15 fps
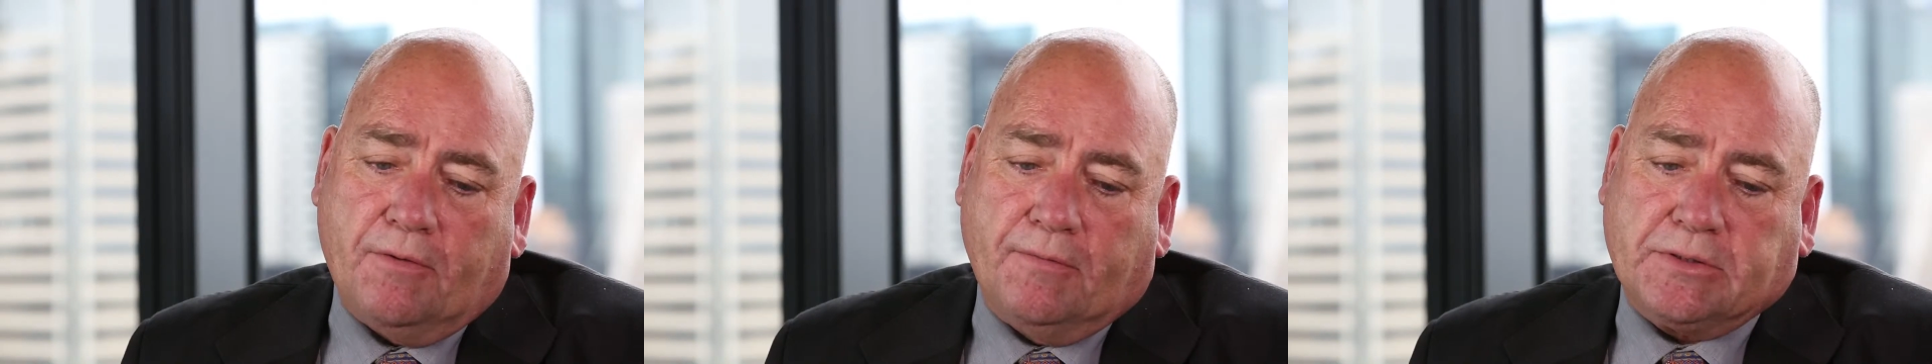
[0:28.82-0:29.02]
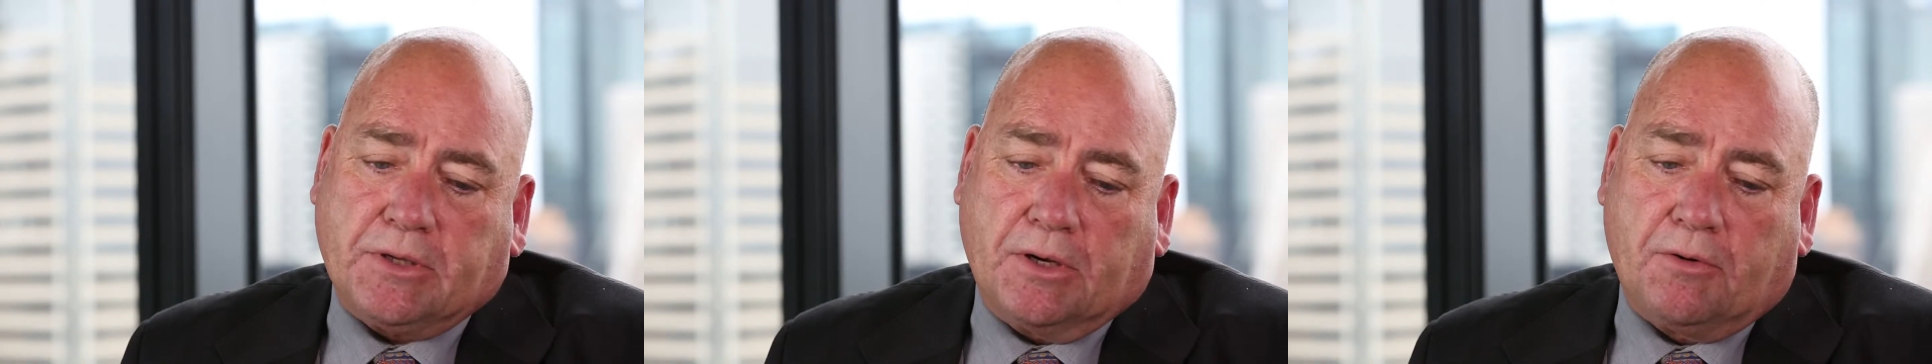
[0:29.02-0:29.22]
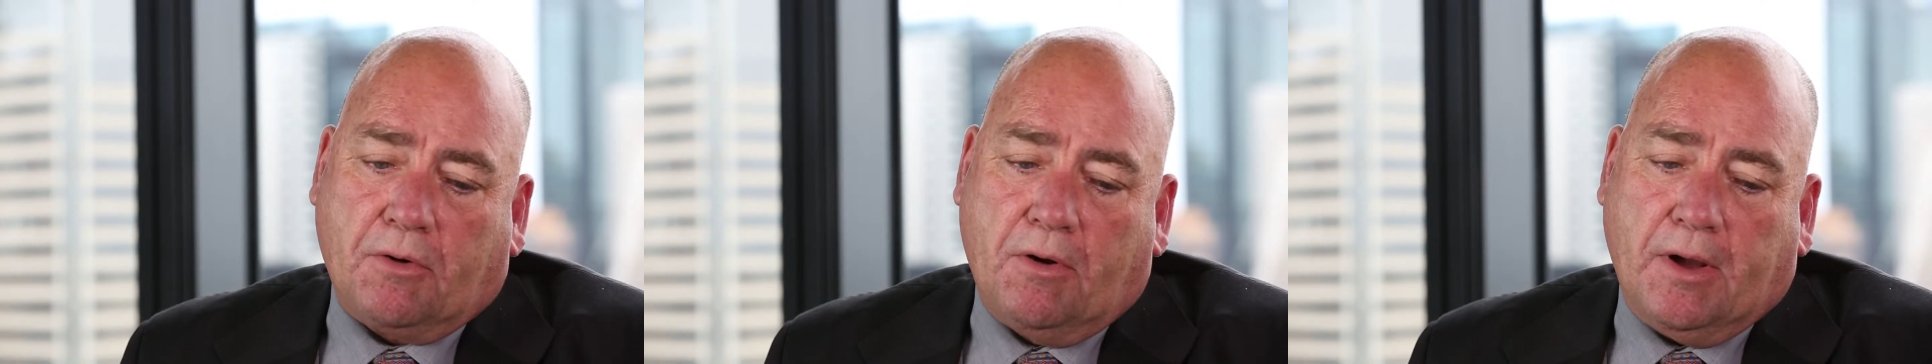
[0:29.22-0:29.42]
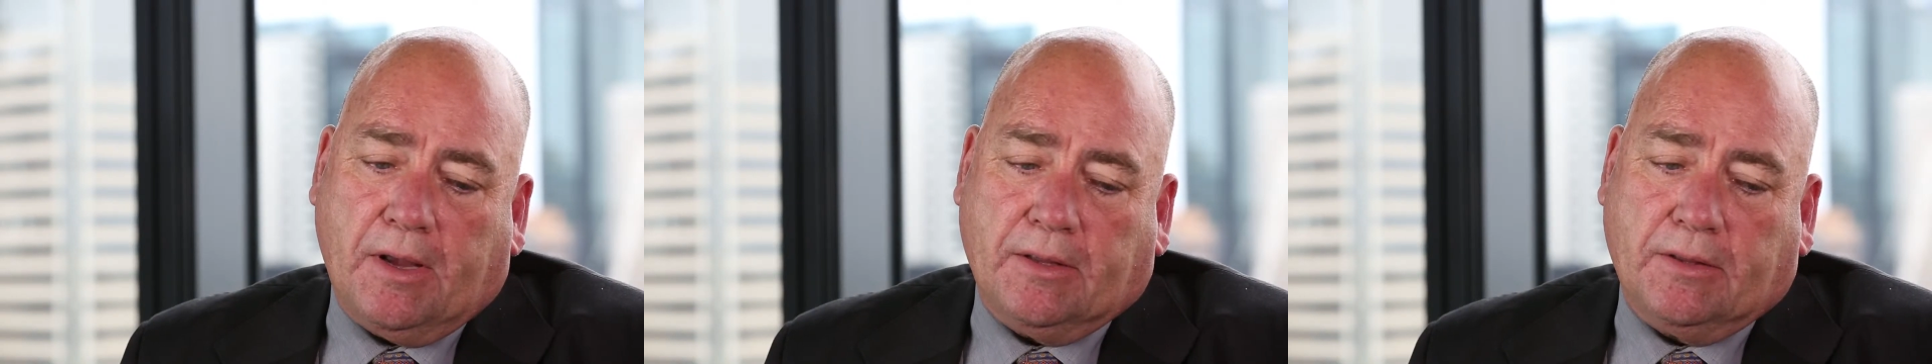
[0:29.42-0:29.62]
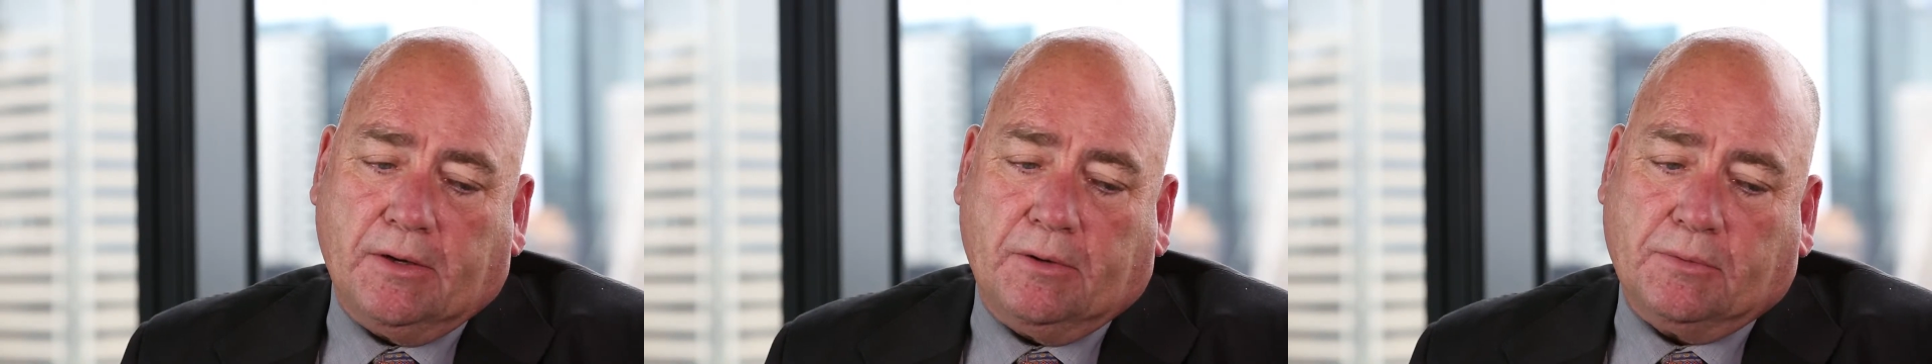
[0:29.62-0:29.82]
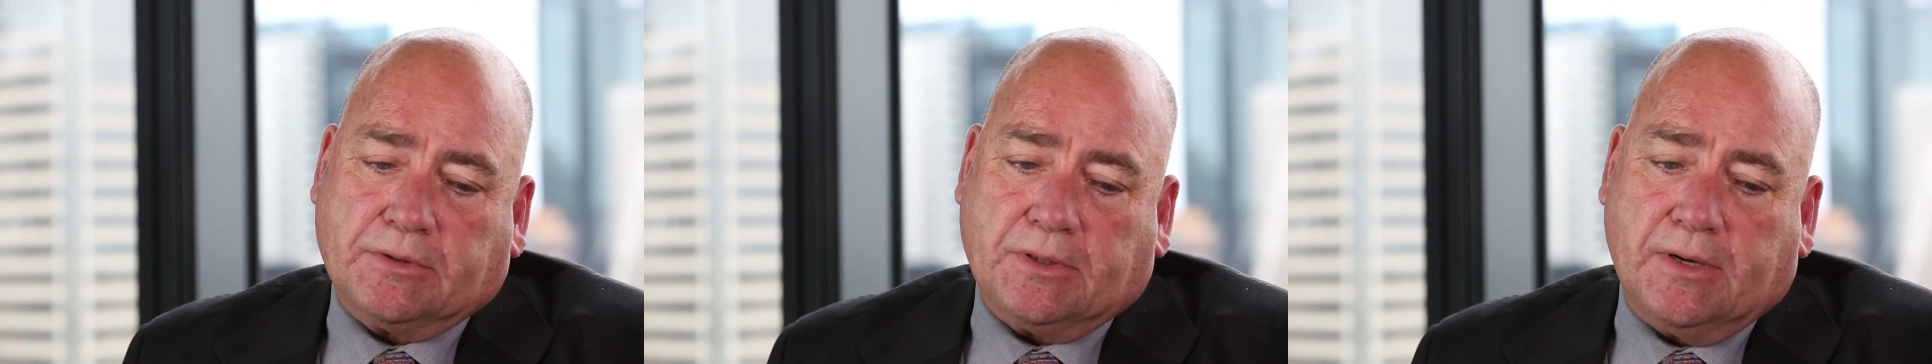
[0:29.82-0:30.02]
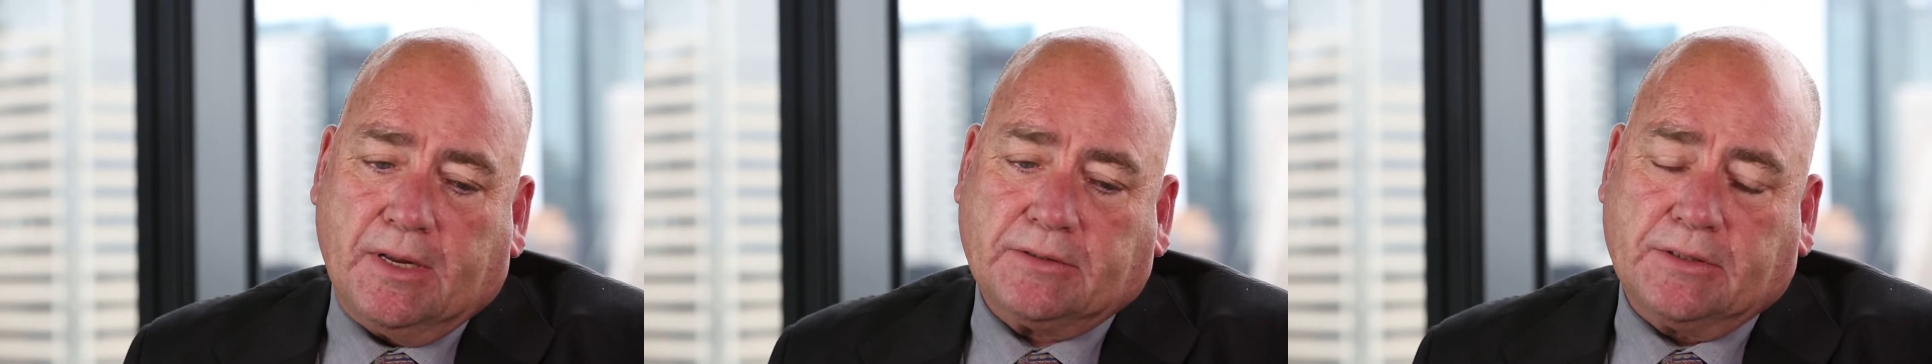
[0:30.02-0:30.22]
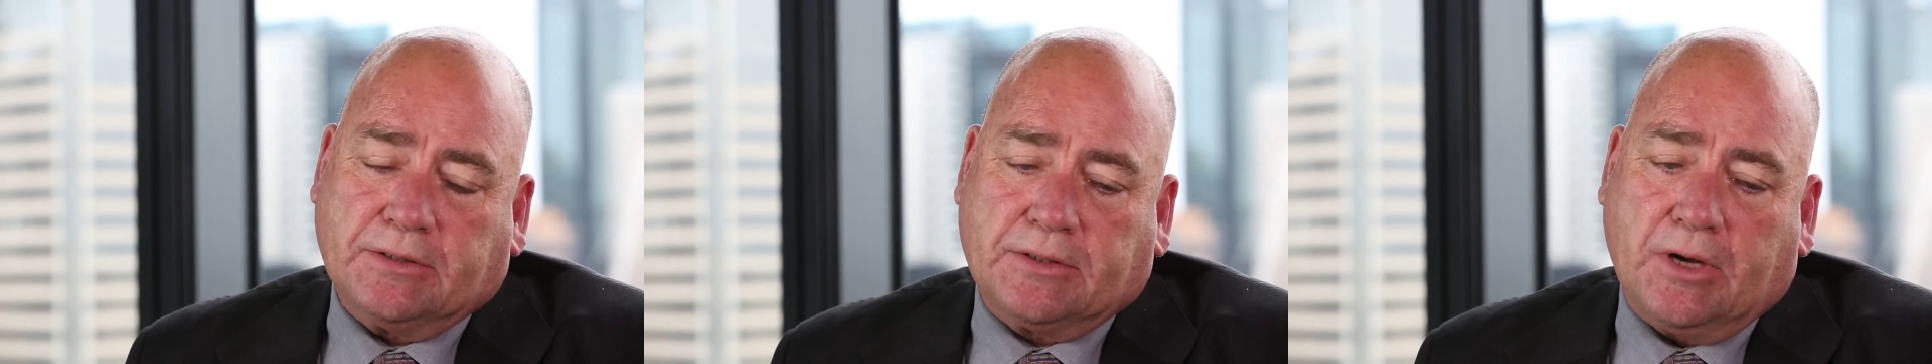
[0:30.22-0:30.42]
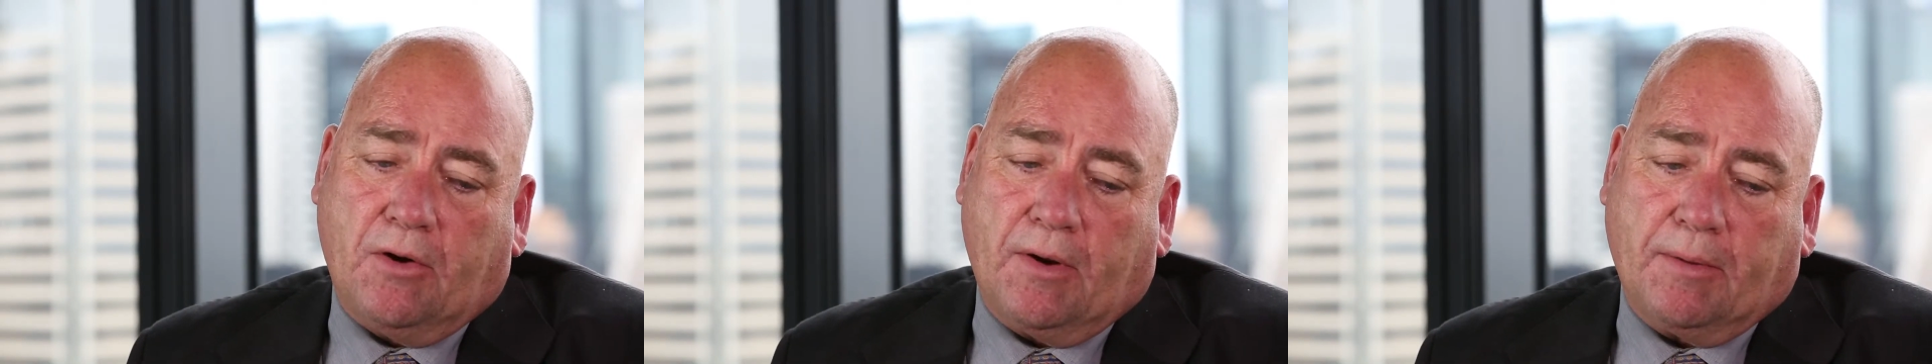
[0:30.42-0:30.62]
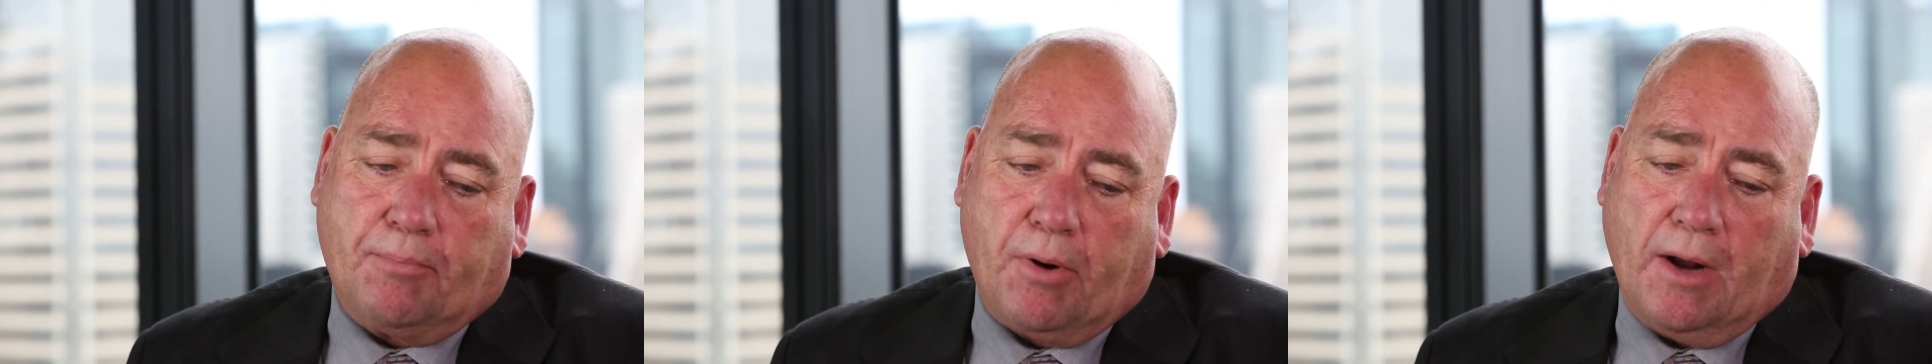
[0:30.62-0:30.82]
of us agreed that it was a
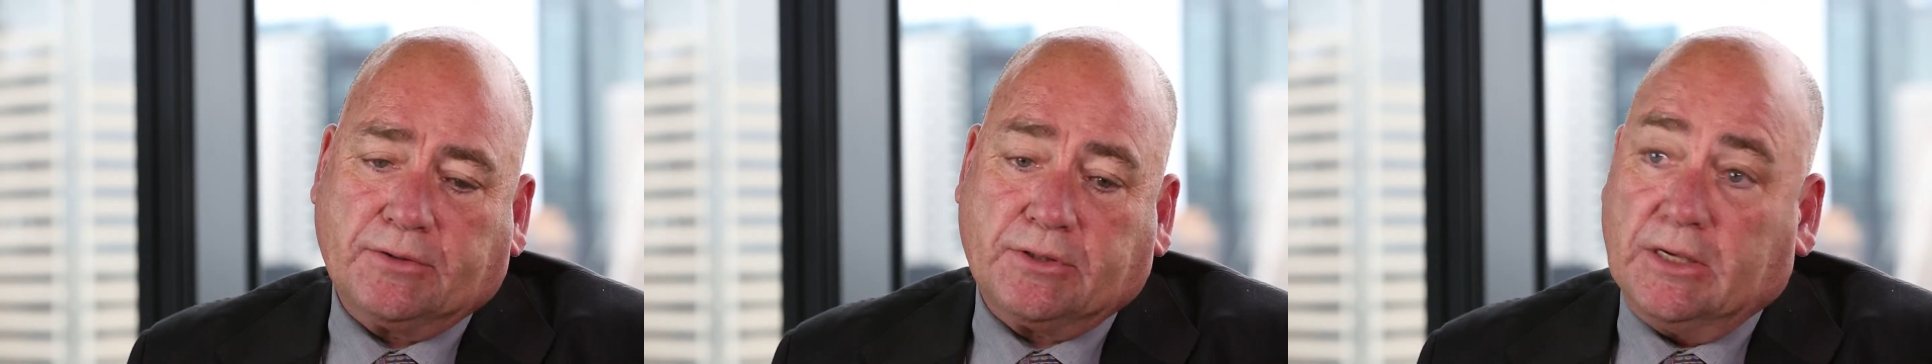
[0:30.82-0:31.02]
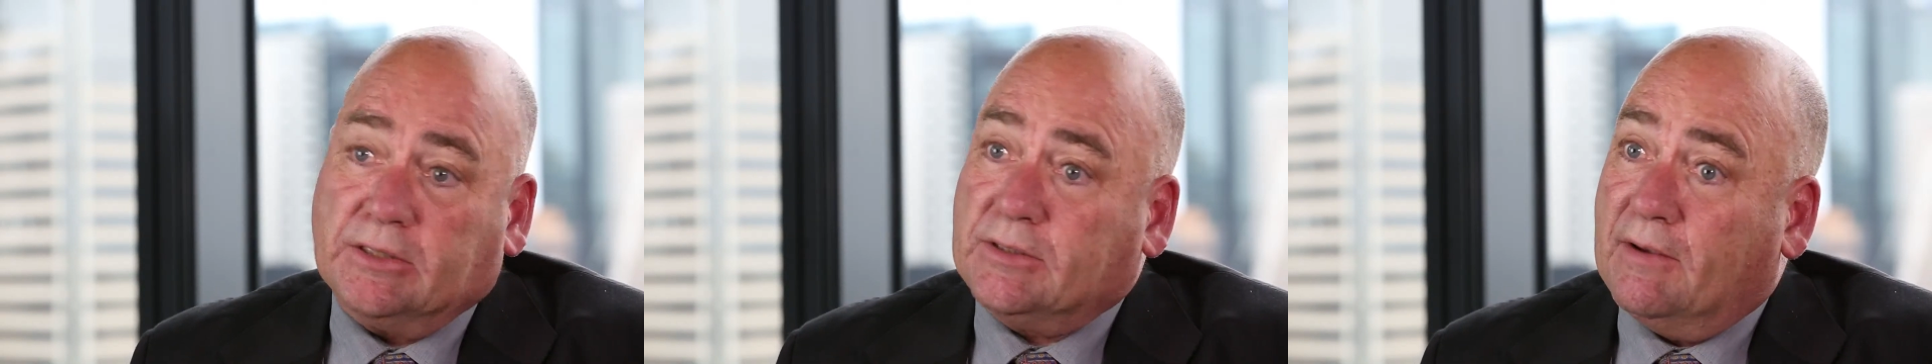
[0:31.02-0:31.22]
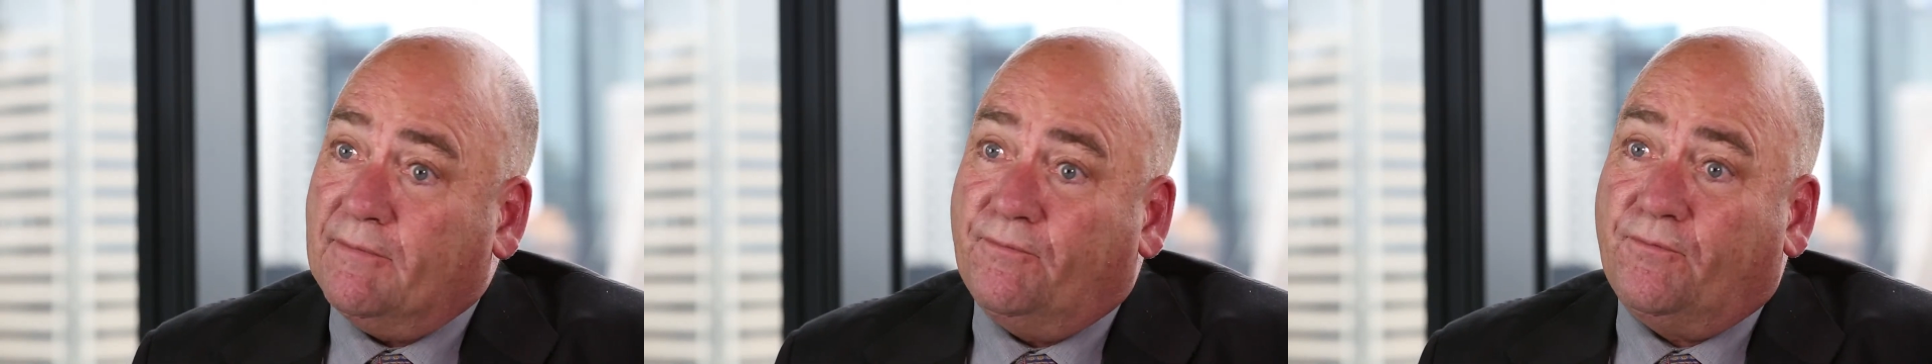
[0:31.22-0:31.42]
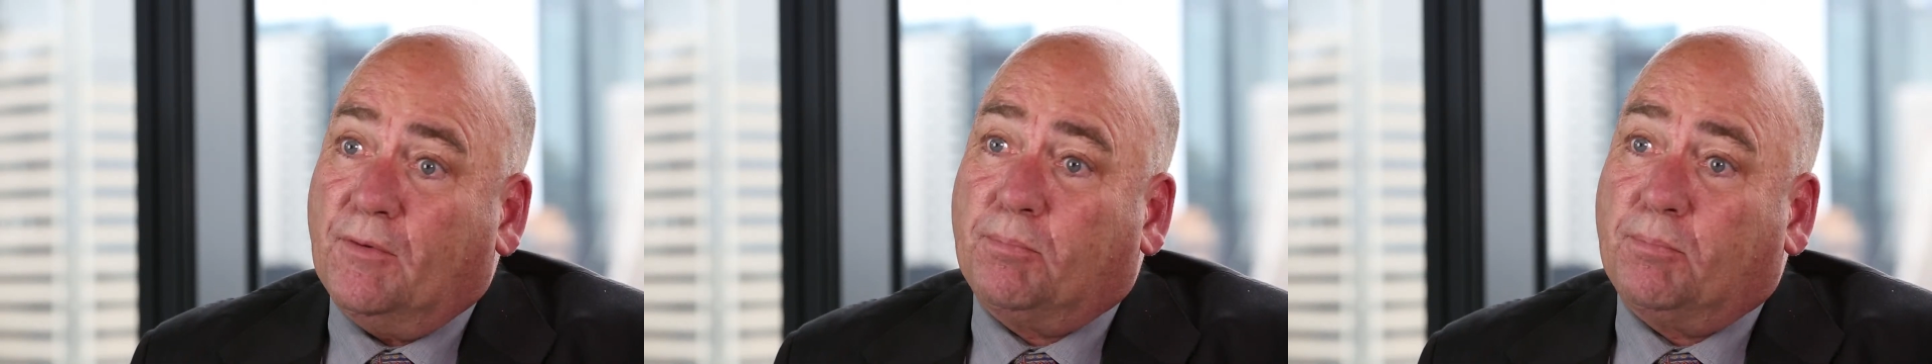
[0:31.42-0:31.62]
necessary process even for